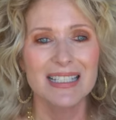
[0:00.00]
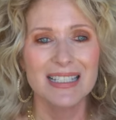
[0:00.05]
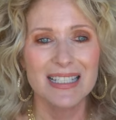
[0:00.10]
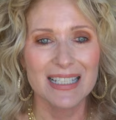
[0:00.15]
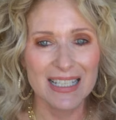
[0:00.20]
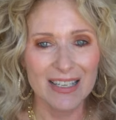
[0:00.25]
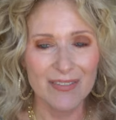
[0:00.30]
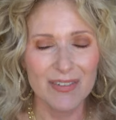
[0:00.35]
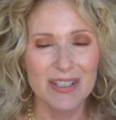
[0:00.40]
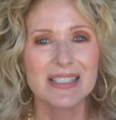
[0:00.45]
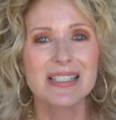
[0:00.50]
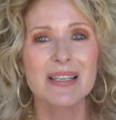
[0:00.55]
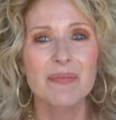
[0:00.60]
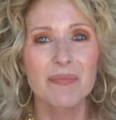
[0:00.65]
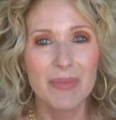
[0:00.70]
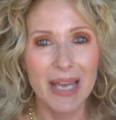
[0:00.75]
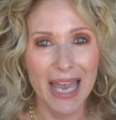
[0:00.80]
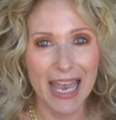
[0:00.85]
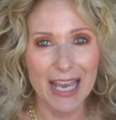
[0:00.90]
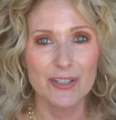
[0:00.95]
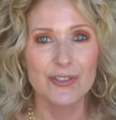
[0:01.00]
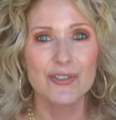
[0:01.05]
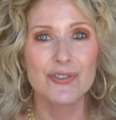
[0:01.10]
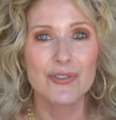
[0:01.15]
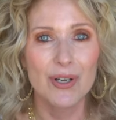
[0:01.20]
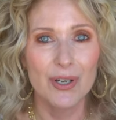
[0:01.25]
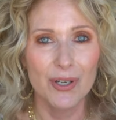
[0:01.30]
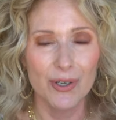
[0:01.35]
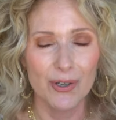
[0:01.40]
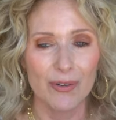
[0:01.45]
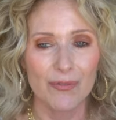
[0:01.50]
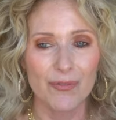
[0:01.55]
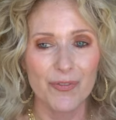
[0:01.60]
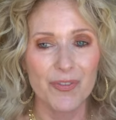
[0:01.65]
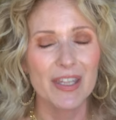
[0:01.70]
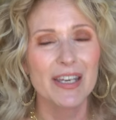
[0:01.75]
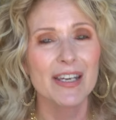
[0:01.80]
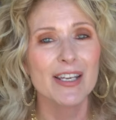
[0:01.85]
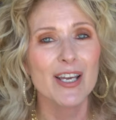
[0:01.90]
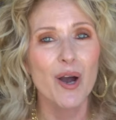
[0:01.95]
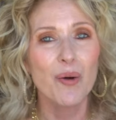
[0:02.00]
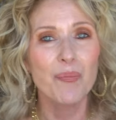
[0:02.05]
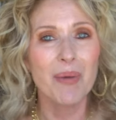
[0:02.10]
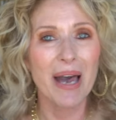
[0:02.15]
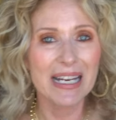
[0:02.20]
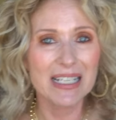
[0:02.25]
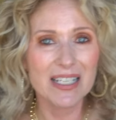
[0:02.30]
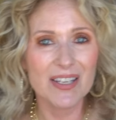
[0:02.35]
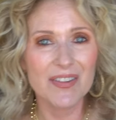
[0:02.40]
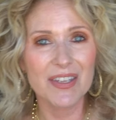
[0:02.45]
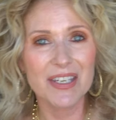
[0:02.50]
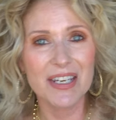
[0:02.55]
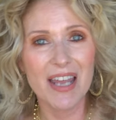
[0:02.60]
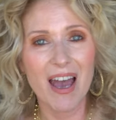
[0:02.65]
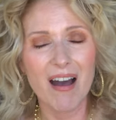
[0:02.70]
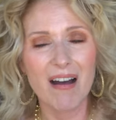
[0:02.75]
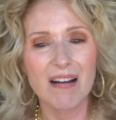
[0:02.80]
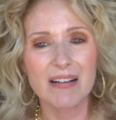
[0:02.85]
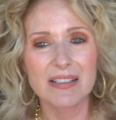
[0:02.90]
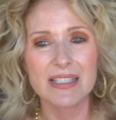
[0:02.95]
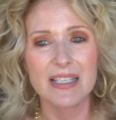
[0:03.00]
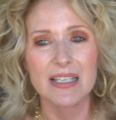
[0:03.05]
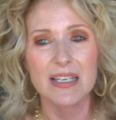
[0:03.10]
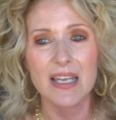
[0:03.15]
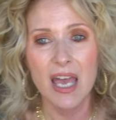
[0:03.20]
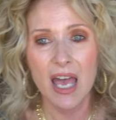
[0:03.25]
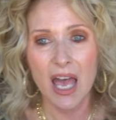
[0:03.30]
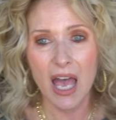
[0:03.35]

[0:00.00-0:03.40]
to give it some extra oomph. Then they go back to the nioxin.